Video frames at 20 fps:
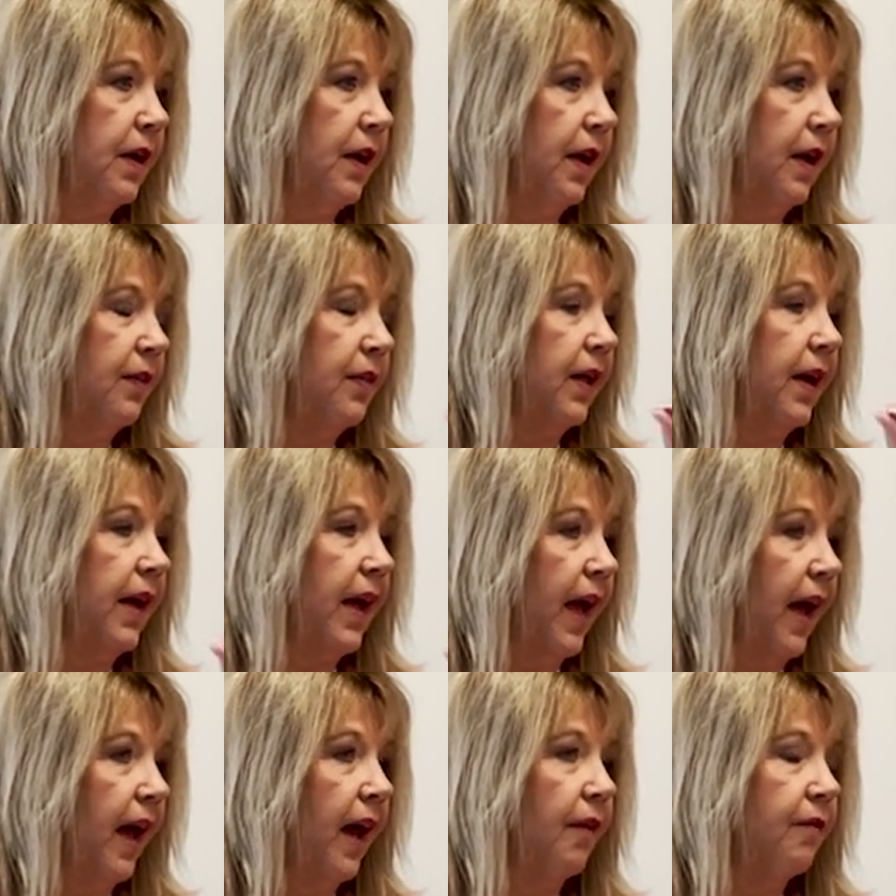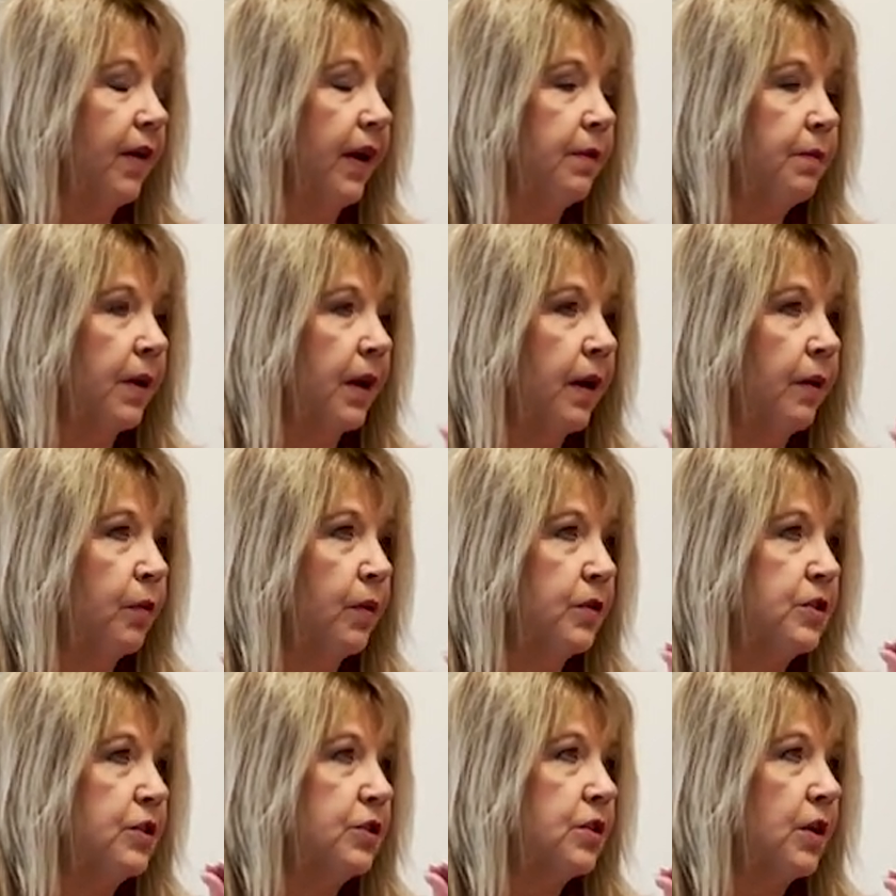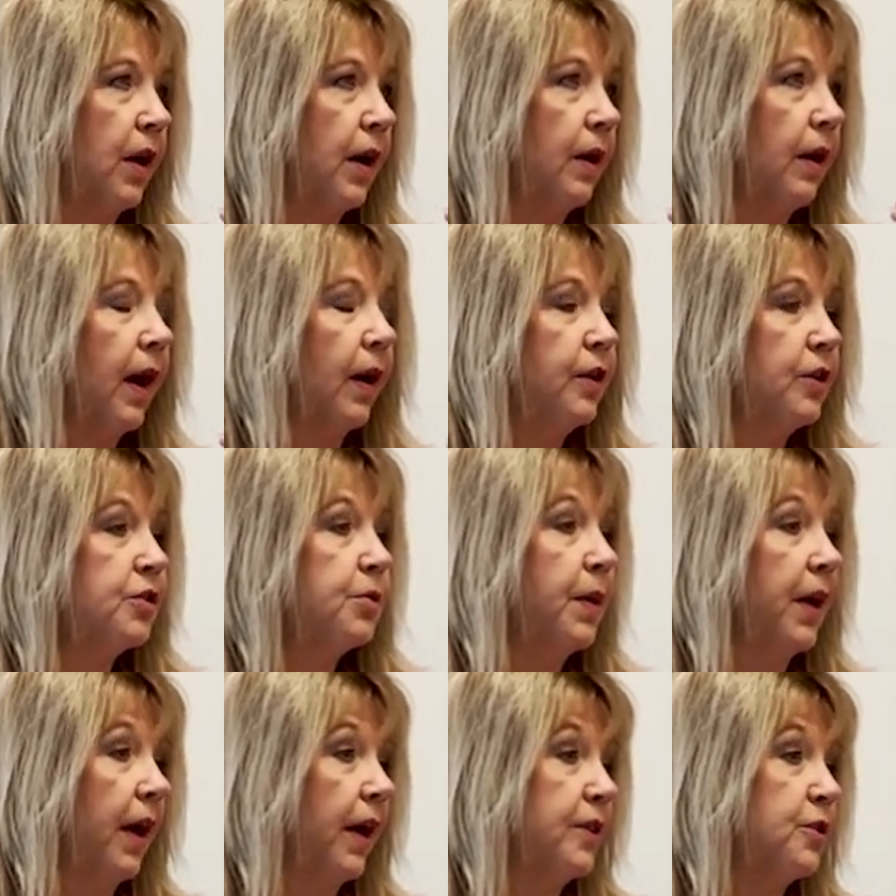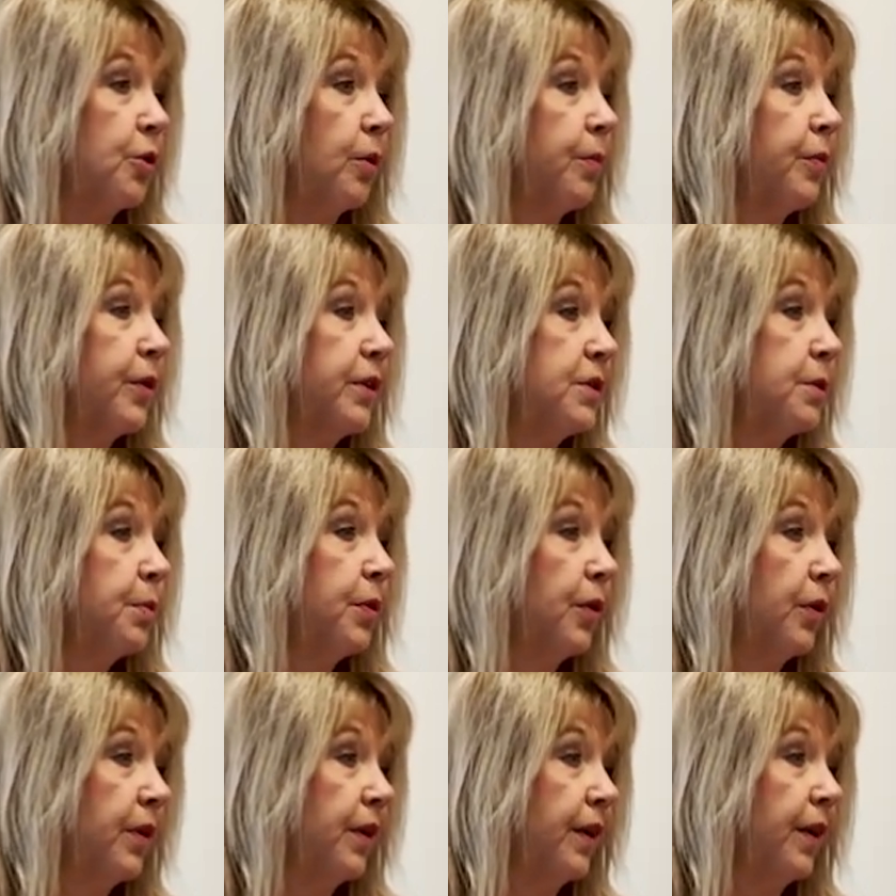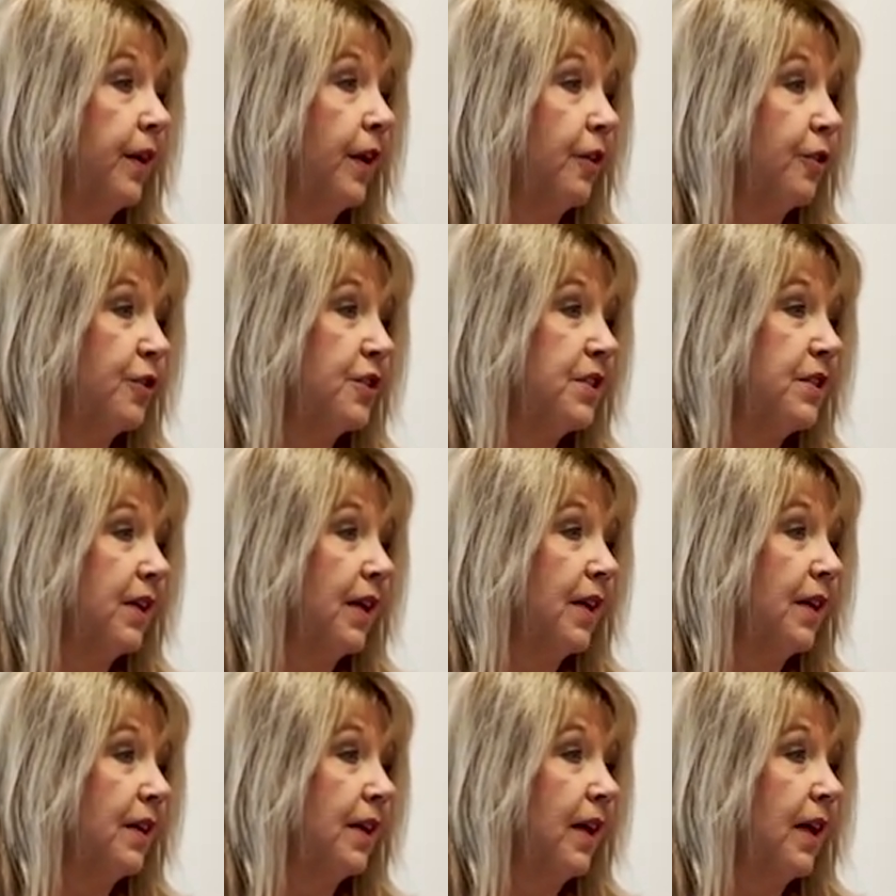And they have. I used to be a high school principal in another state.